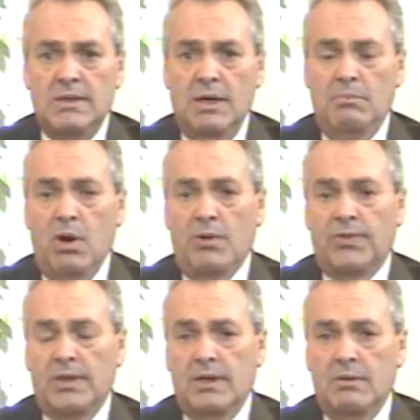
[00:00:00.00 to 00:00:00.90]

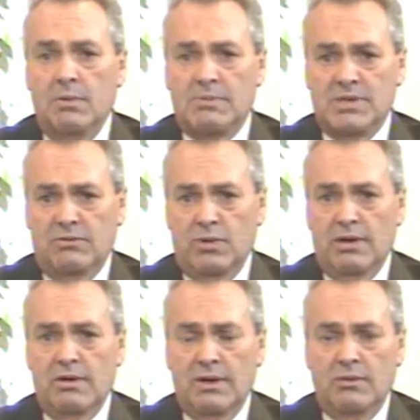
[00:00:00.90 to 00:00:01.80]
Both Representative
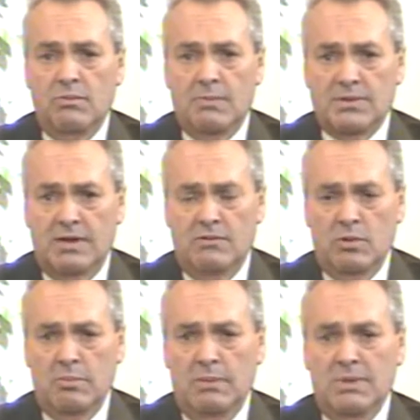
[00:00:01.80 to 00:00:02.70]
Ritter and Representative
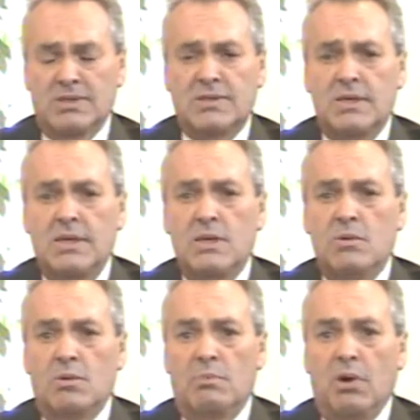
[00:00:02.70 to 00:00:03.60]
Rubimbas
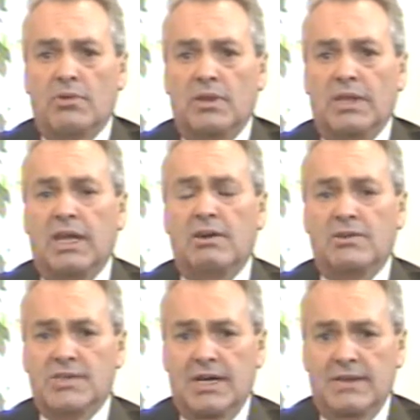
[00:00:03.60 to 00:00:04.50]
were both
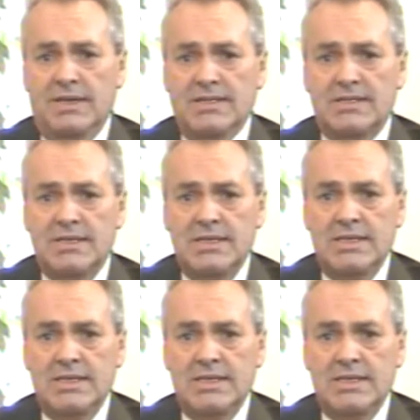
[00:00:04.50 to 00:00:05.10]
leaders on this,